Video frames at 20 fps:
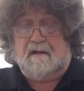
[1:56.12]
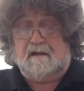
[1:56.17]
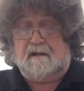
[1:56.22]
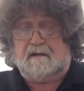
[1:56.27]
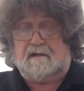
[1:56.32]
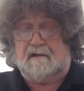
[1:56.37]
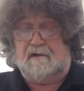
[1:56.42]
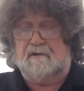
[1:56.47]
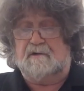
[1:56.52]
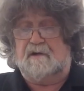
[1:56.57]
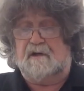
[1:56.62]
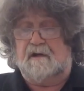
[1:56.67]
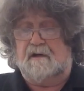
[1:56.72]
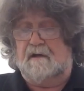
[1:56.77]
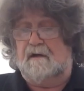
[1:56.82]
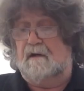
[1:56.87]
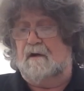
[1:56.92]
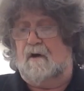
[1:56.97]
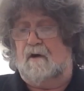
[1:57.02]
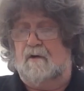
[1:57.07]

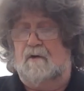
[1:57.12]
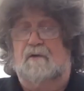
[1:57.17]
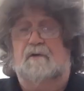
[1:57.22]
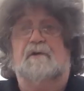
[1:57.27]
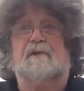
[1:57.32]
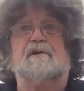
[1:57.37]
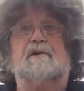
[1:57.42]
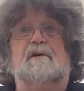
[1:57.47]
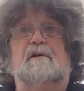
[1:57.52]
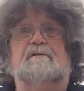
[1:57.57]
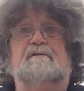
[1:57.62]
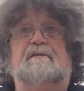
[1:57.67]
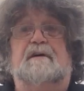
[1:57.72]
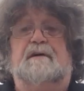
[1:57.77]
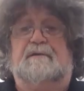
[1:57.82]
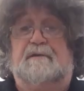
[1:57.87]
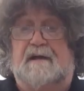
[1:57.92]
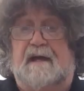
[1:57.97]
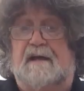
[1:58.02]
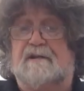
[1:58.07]
including all the colour
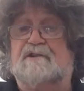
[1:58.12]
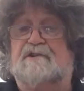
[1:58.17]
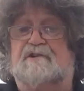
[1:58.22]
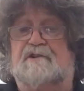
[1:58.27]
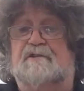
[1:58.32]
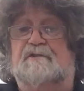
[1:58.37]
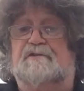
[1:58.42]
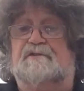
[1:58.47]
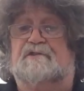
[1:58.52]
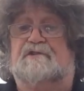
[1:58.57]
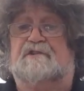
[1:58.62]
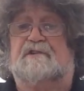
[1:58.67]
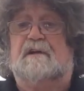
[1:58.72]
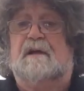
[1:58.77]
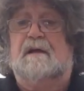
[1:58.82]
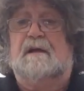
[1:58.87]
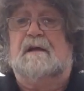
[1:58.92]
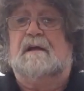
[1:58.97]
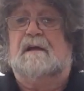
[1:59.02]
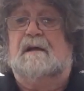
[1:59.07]
variations.
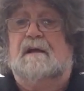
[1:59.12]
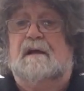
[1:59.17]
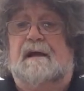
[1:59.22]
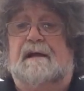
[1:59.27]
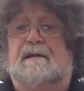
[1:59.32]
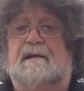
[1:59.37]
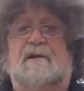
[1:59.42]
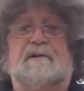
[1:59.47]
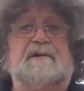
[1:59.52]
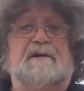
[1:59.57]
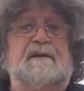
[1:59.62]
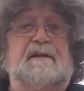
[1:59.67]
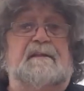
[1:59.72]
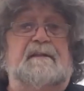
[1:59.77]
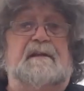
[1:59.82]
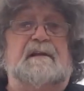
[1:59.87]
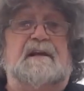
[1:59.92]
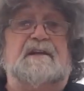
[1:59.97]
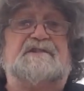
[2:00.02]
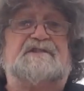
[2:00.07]
Included
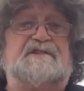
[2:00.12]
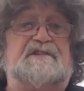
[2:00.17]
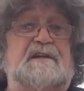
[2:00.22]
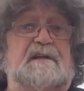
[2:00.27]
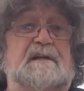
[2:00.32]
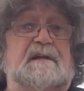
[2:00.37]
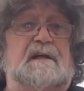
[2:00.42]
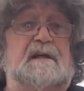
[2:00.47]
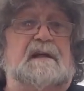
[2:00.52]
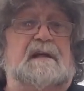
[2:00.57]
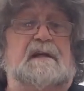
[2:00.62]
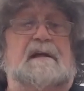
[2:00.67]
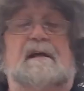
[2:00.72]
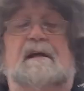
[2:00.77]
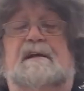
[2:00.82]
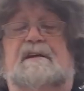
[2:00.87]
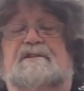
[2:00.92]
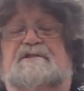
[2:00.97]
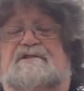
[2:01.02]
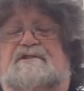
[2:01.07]
in the listing
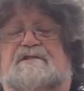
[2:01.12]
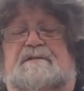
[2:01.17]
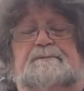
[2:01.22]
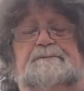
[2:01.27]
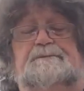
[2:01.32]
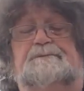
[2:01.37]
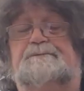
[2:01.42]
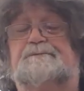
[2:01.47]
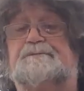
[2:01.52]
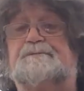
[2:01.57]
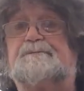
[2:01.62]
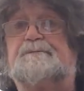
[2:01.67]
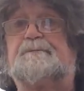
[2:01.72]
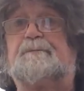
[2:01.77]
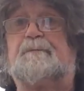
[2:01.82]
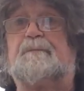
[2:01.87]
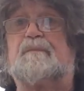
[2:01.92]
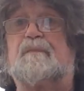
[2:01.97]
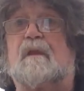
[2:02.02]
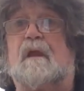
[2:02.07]
is
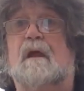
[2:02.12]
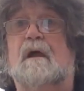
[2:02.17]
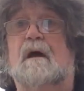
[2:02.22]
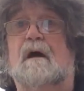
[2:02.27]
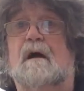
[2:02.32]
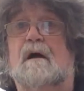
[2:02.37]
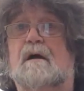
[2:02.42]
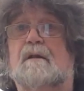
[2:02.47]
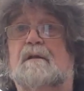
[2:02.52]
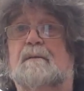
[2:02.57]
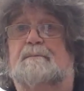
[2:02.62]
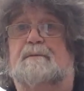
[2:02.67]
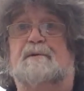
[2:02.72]
the